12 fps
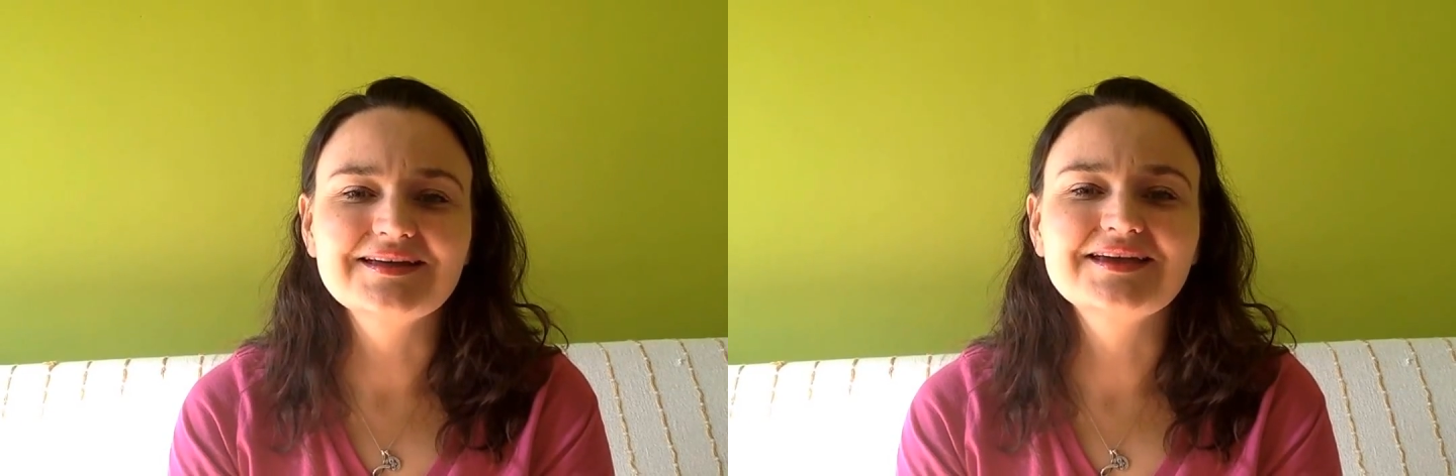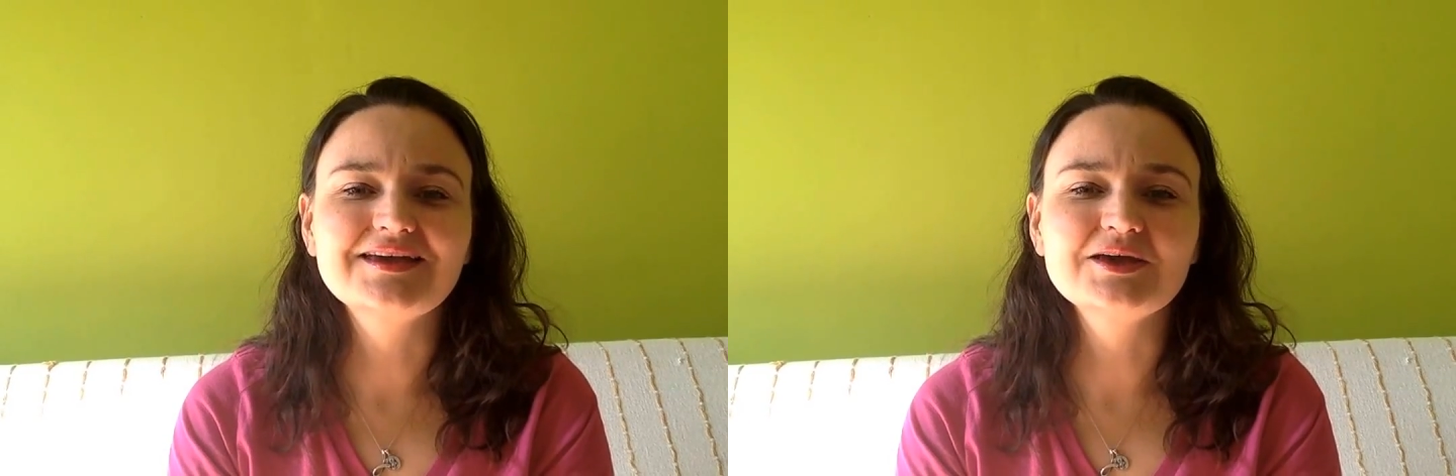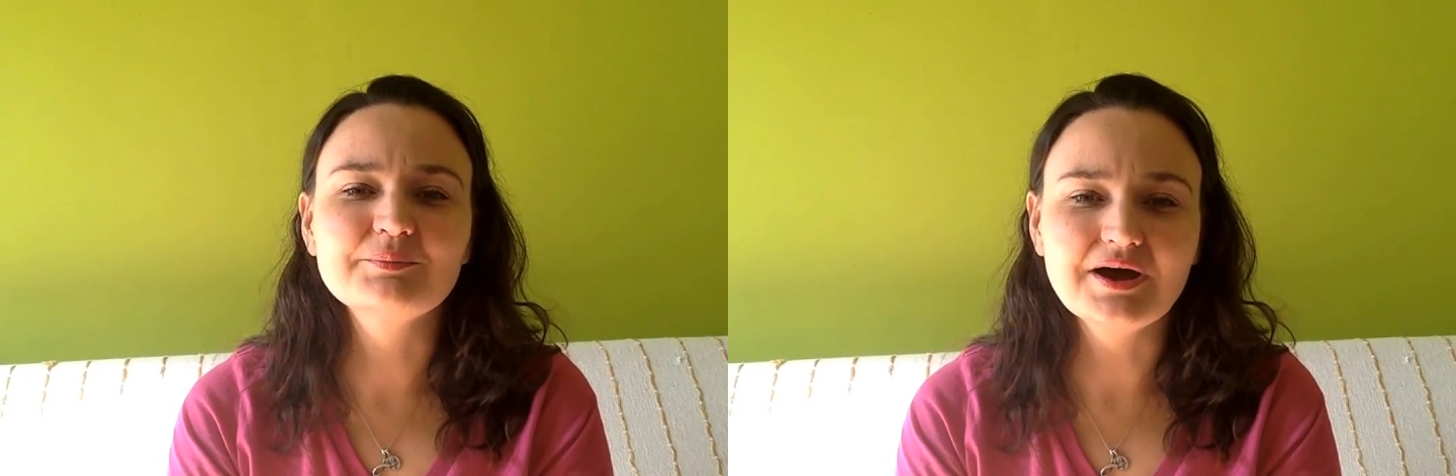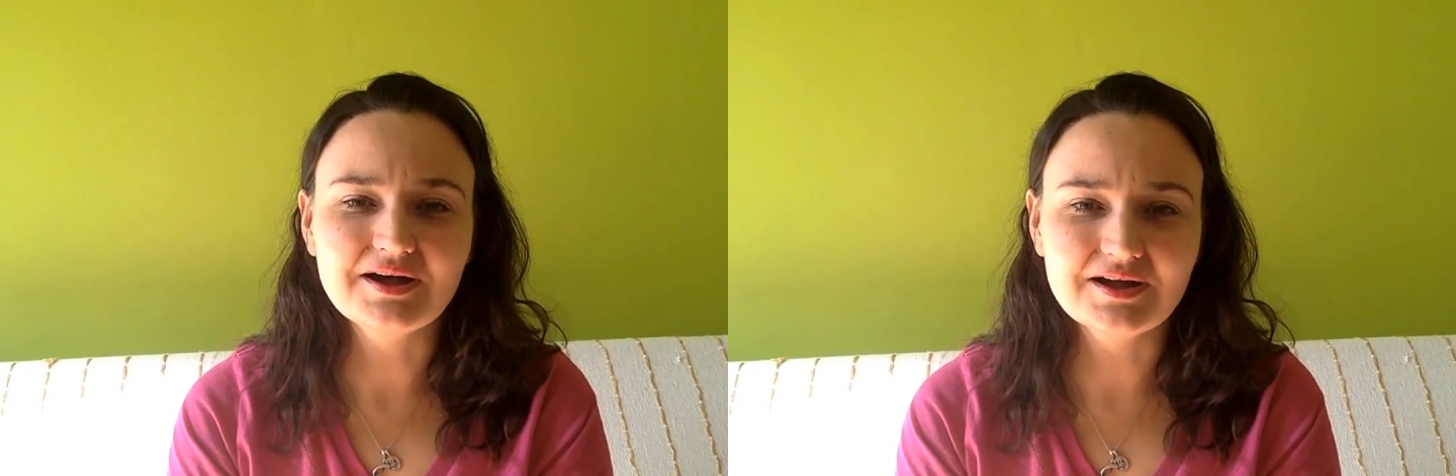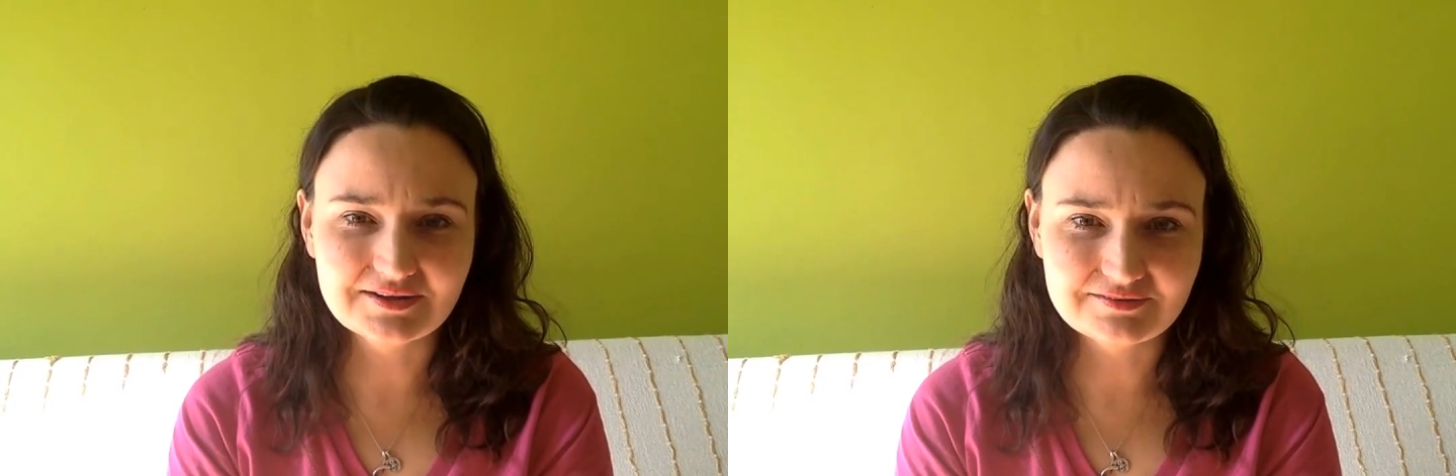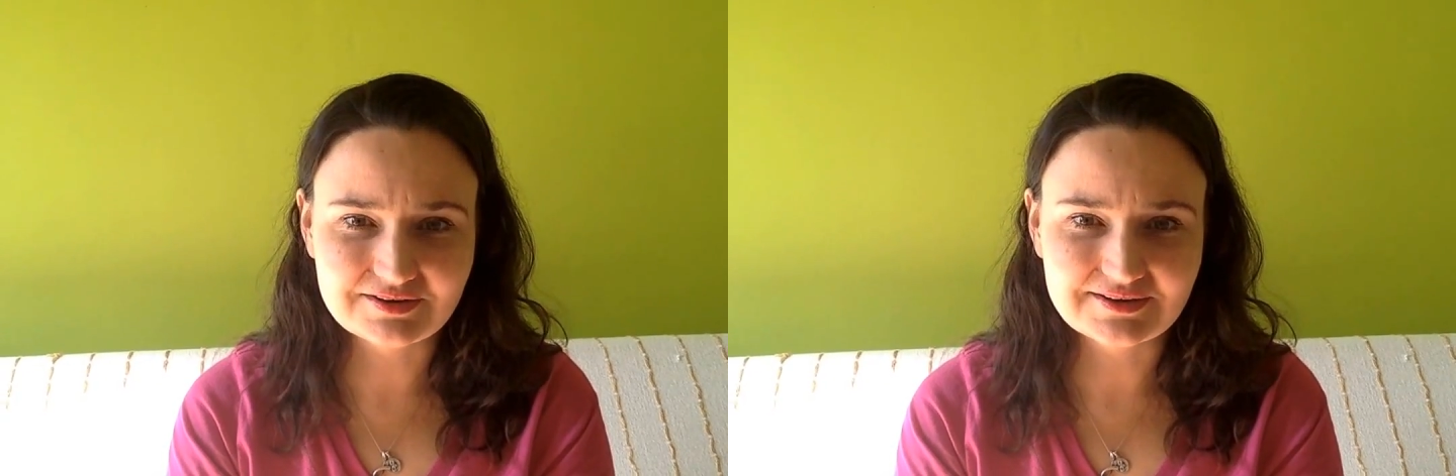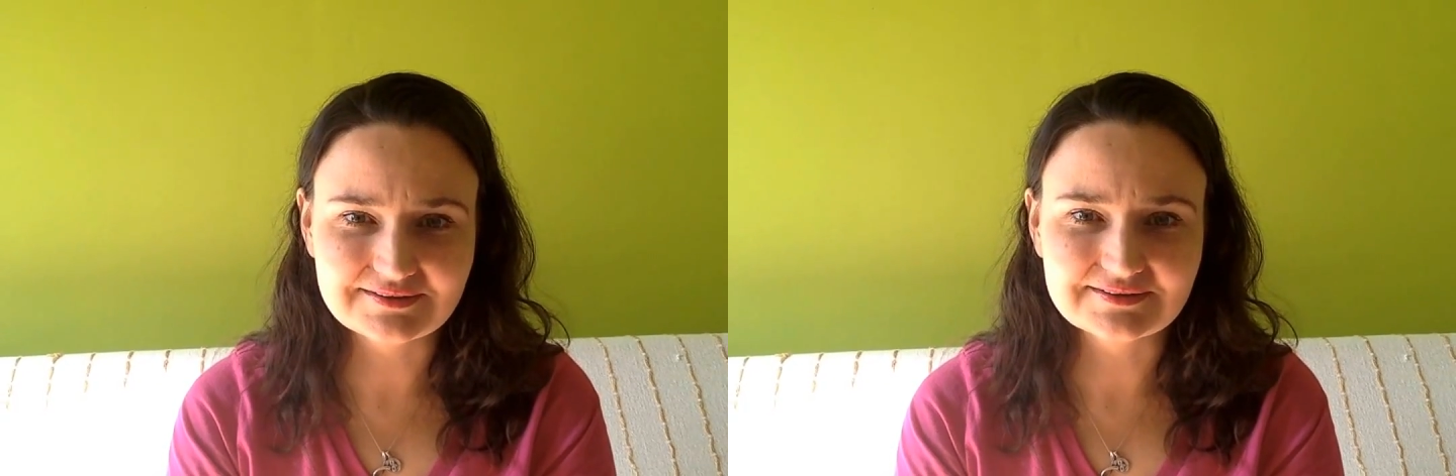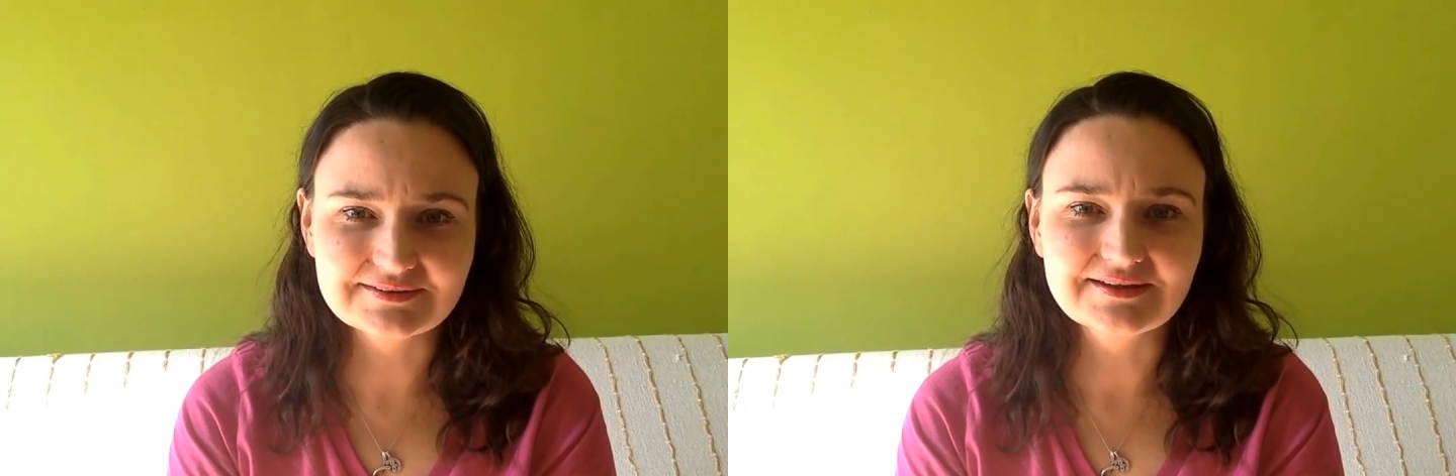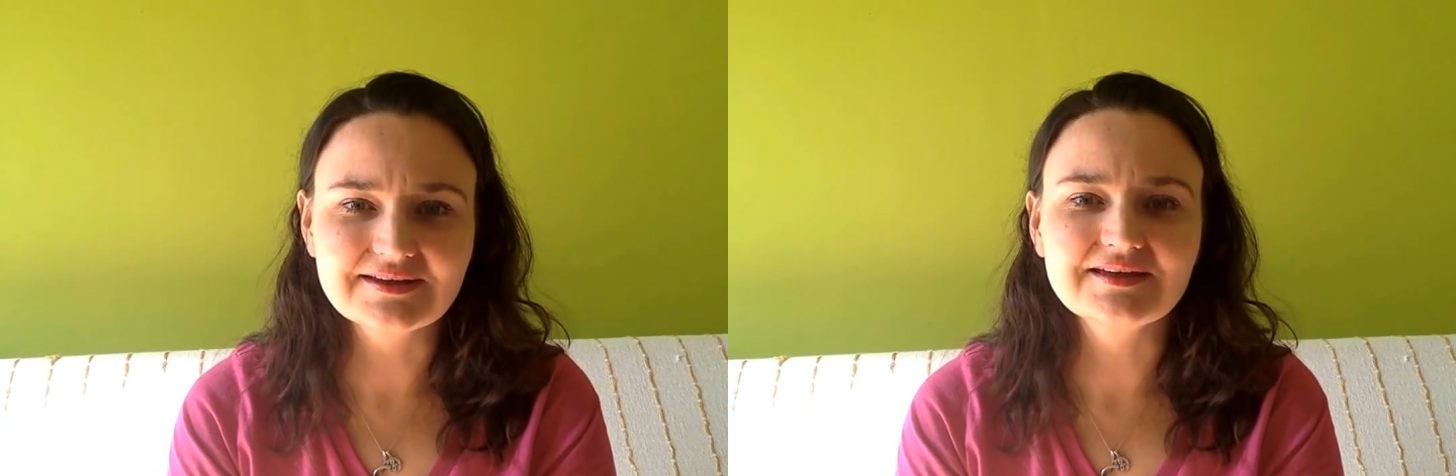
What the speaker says: Keep hydrated,